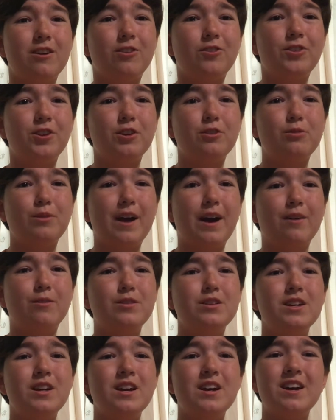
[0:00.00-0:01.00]
on the
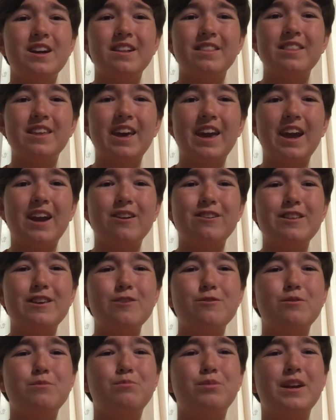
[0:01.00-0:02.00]
ground. The hair that
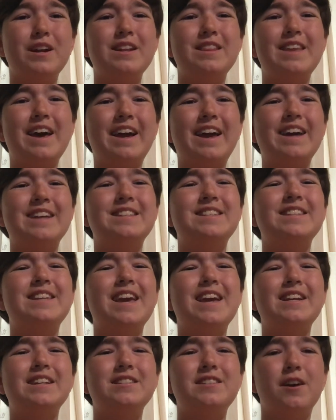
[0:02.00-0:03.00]
you had braided that
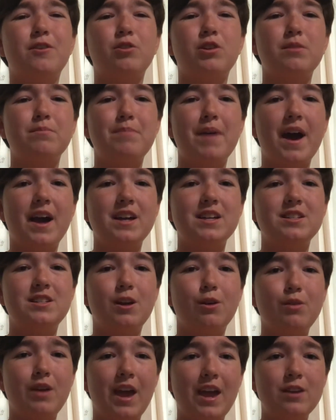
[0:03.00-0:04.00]
cascaded down her back is
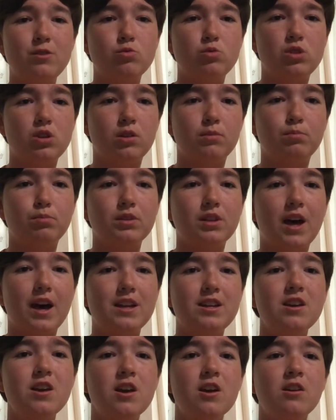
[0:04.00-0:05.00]
now caked with her
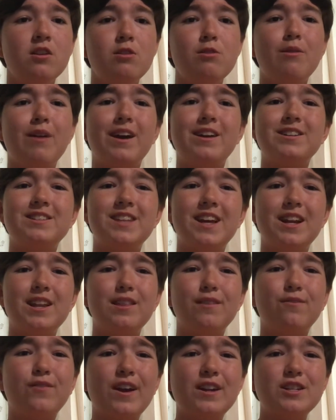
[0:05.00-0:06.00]
blood. You catch sight of
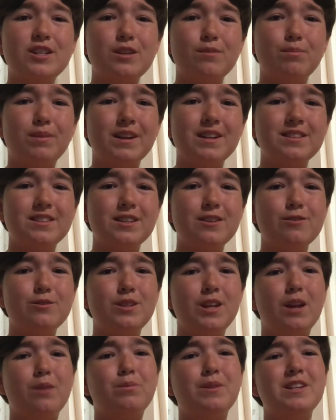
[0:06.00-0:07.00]
the friendship bracelet you
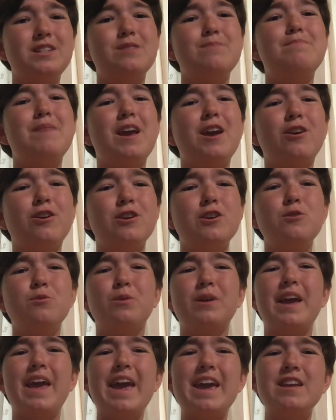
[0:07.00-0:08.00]
stayed up late to make her. You
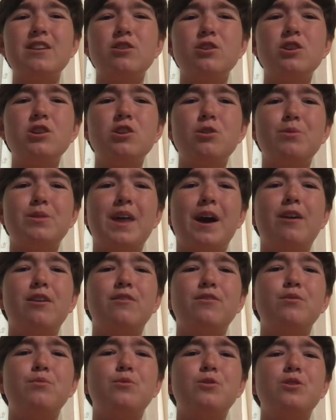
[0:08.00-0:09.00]
were 8, couldn't go without her
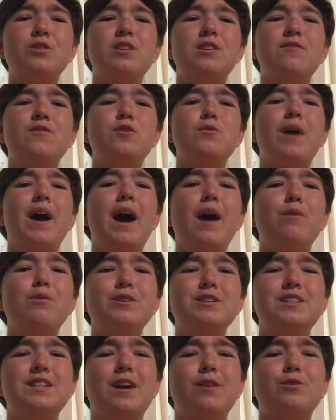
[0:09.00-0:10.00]
for more than a few
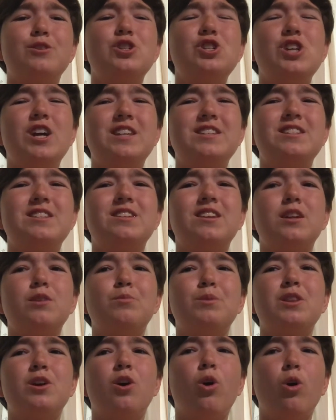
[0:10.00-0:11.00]
hours. Now her chest is
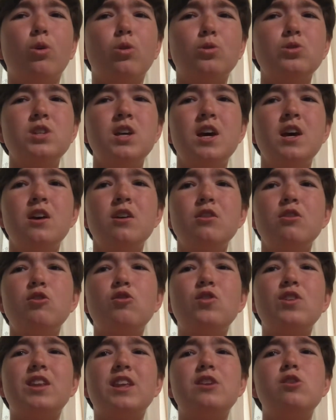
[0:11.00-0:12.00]
littered with holes. You
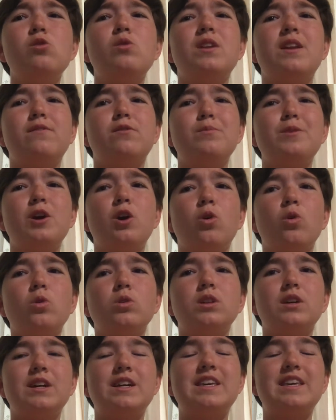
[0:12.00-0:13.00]
feel like you can never be
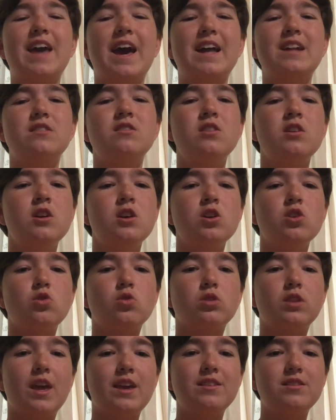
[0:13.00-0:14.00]
whole again.
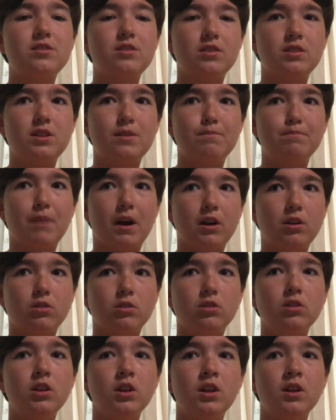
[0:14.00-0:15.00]
Your legs start to
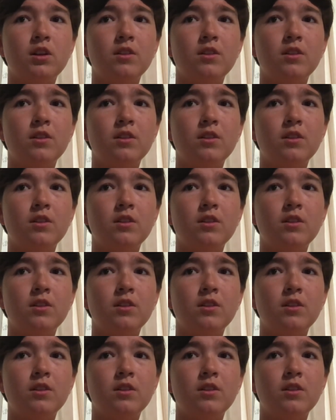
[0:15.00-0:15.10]
buckle.